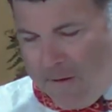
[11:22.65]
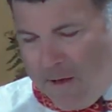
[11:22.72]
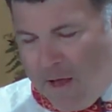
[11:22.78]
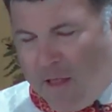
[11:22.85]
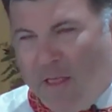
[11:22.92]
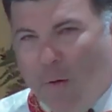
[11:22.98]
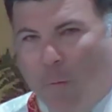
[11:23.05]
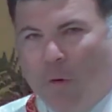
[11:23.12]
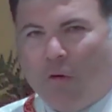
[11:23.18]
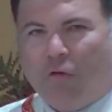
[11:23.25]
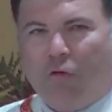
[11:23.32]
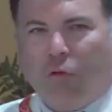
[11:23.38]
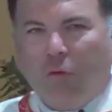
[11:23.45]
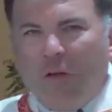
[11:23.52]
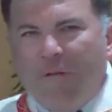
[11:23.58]
That we're
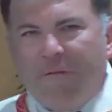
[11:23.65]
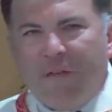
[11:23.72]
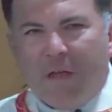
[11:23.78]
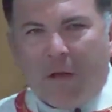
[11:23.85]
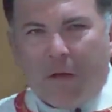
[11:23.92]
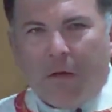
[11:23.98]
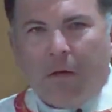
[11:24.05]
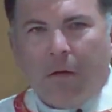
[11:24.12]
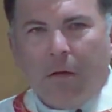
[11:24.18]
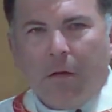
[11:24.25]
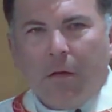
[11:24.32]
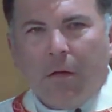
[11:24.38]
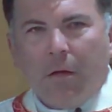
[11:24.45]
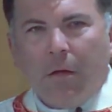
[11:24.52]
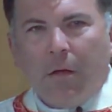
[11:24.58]
driven.
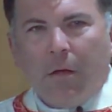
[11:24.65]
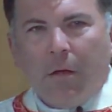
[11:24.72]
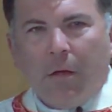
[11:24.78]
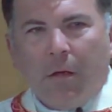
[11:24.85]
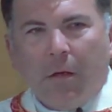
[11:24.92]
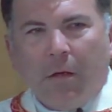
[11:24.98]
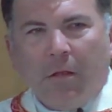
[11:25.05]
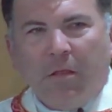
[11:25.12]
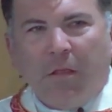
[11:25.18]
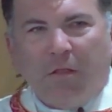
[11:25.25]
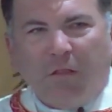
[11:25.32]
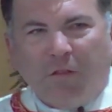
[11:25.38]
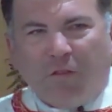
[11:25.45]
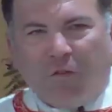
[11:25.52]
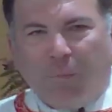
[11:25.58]

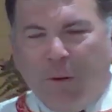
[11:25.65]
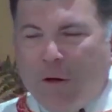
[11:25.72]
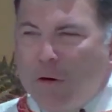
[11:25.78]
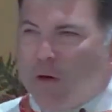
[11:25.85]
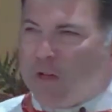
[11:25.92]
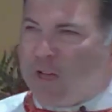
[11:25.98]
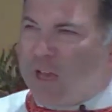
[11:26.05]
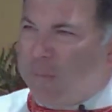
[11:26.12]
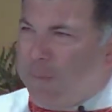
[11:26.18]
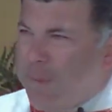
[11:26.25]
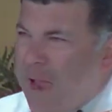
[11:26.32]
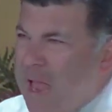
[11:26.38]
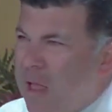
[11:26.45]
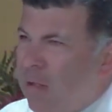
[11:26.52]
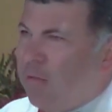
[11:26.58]
The Spirit
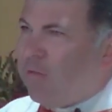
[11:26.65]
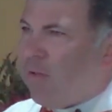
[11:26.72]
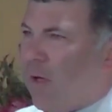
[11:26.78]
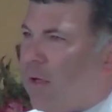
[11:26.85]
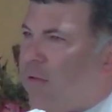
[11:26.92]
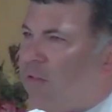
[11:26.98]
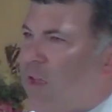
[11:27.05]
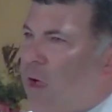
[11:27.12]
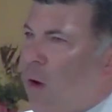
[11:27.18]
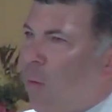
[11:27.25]
compels us.